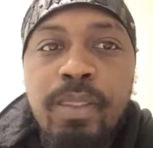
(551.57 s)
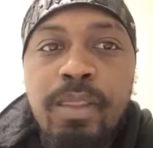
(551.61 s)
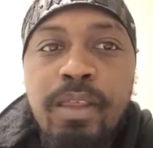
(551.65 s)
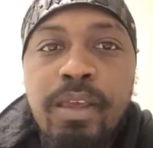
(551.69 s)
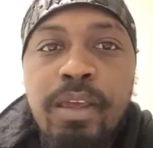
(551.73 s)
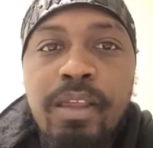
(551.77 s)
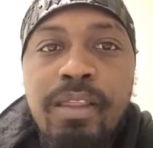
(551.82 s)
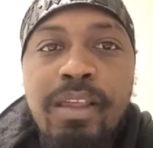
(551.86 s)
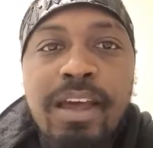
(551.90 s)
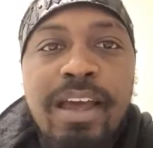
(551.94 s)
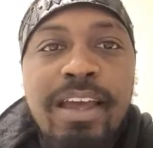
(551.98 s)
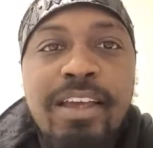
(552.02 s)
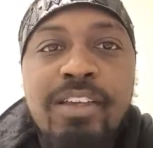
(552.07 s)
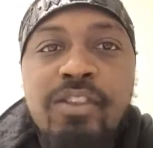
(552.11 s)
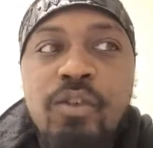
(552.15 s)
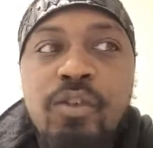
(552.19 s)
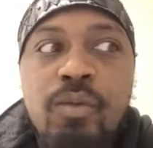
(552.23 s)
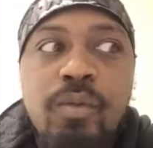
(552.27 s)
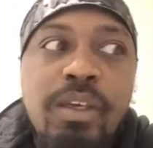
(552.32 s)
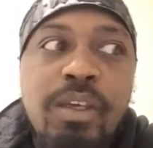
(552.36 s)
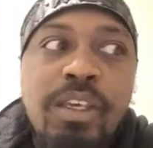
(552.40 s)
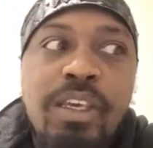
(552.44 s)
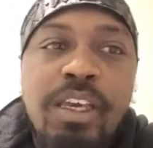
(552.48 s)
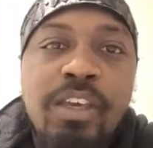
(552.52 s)
In
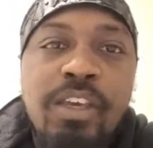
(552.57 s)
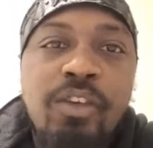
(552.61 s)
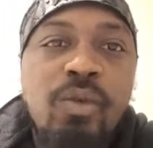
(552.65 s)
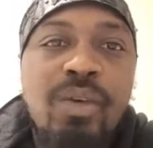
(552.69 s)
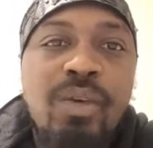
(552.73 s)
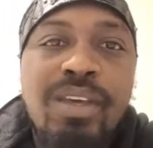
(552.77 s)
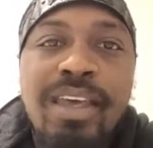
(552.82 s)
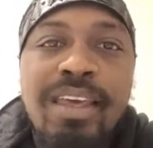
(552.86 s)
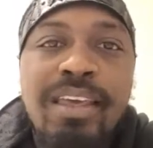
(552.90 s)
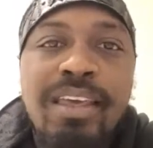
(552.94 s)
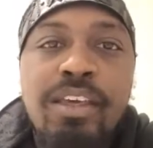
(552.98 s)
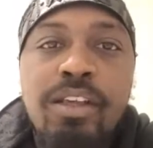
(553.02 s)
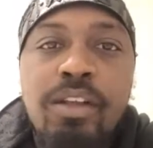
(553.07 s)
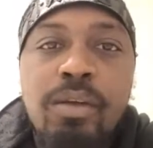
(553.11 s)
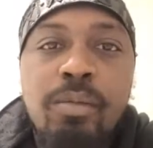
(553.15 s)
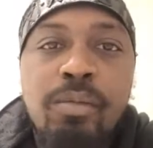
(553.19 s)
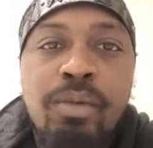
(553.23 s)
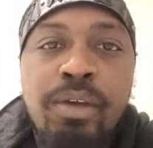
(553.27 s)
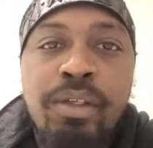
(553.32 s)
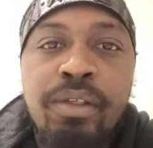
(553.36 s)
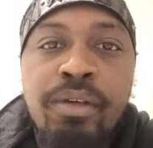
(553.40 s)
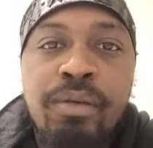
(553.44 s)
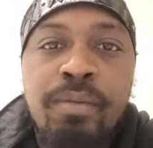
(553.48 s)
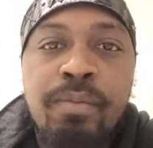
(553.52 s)
ISUPK, you can't kill a
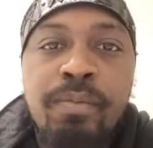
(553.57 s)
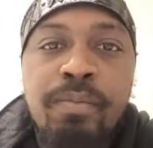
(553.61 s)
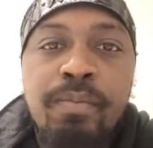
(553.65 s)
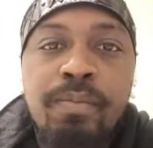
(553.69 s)
brother.